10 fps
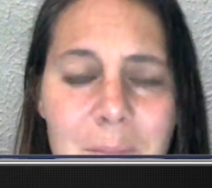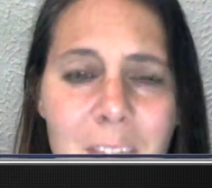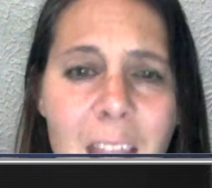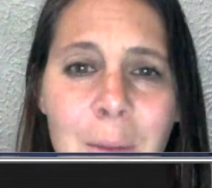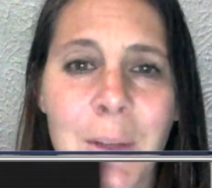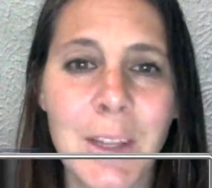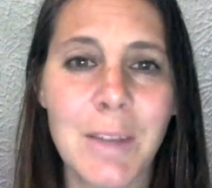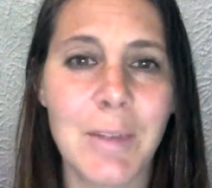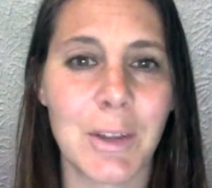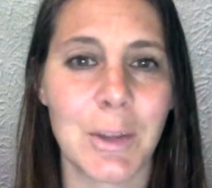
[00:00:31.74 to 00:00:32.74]
I really
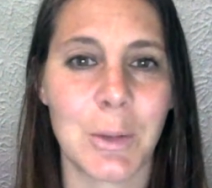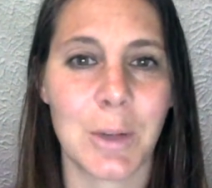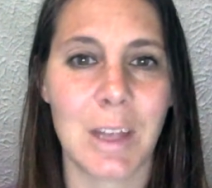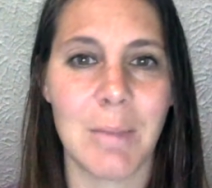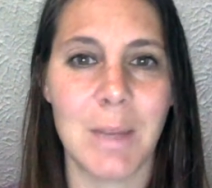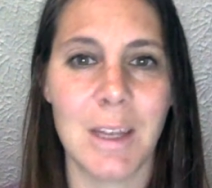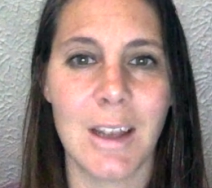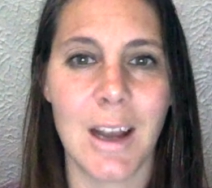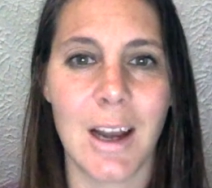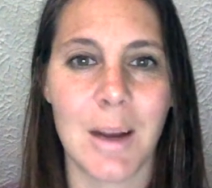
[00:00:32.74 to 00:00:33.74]
felt the Lord gave me
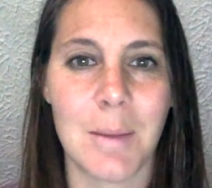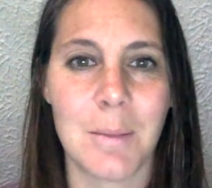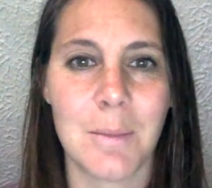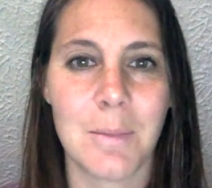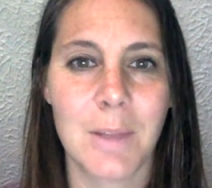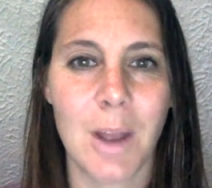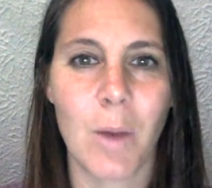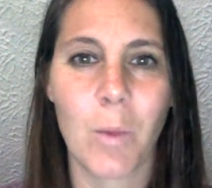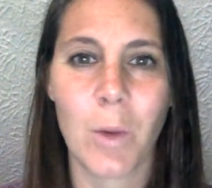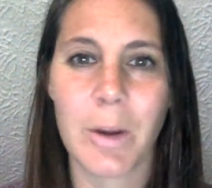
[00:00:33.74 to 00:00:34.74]
a
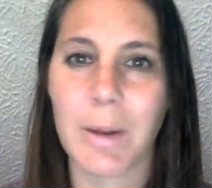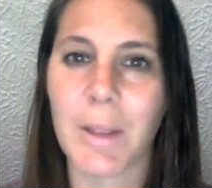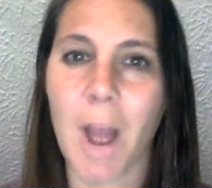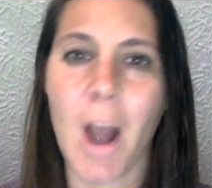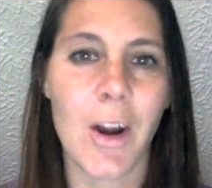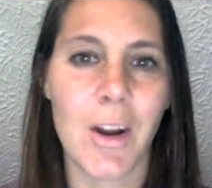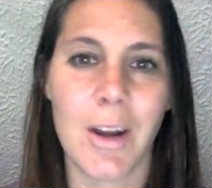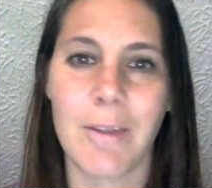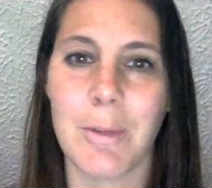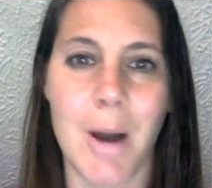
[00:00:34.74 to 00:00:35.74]
word about the heart
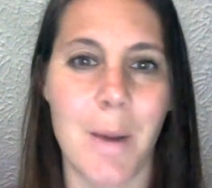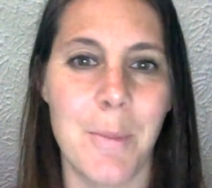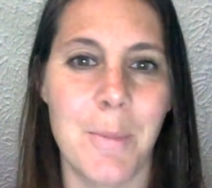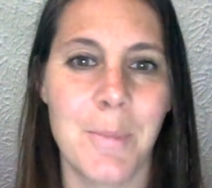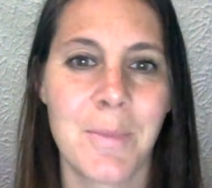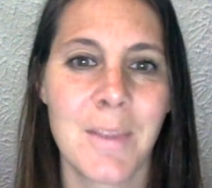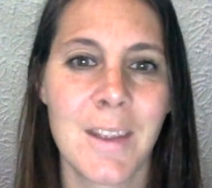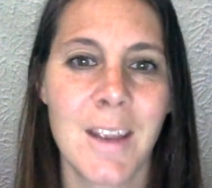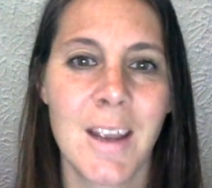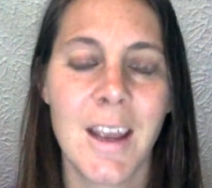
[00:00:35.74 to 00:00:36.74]
of a mom.
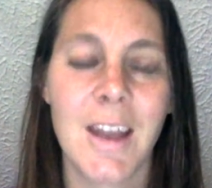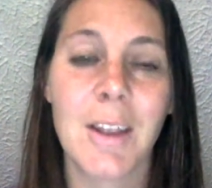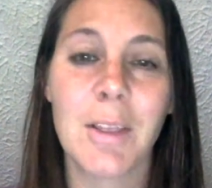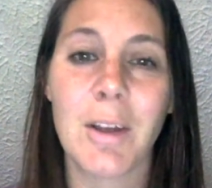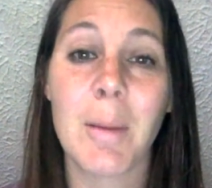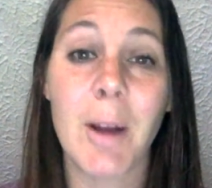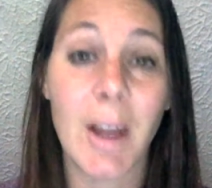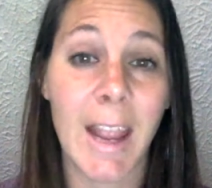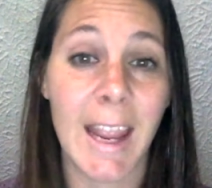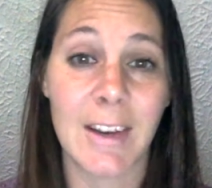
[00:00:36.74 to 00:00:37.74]
And I thought about
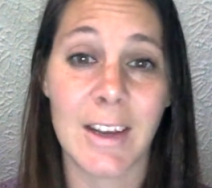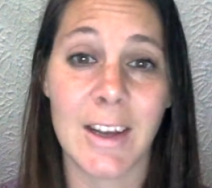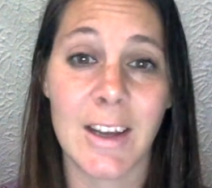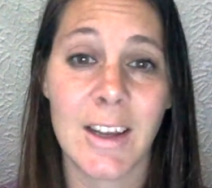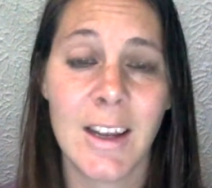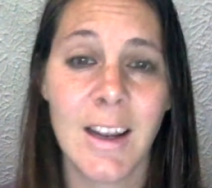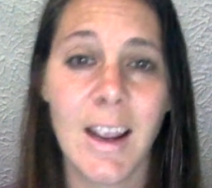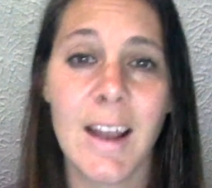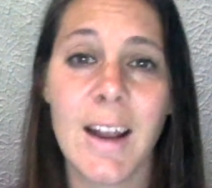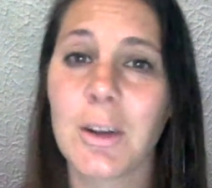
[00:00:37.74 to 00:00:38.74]
Hannah
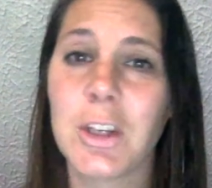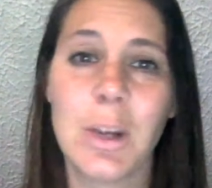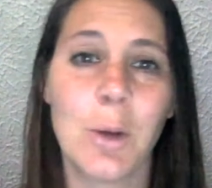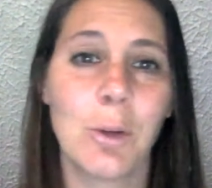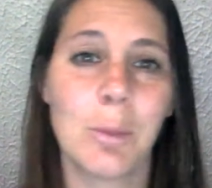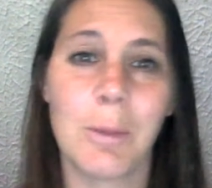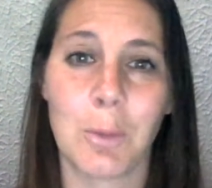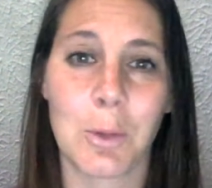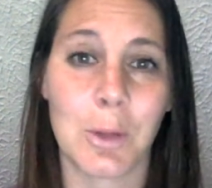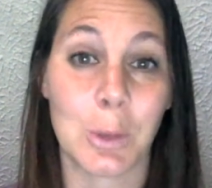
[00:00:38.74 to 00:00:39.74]
and how she goes
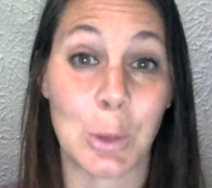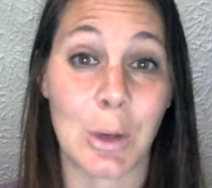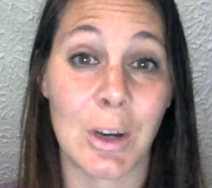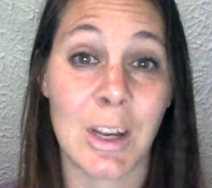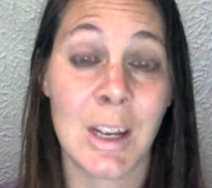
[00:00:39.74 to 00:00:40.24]
before the Lord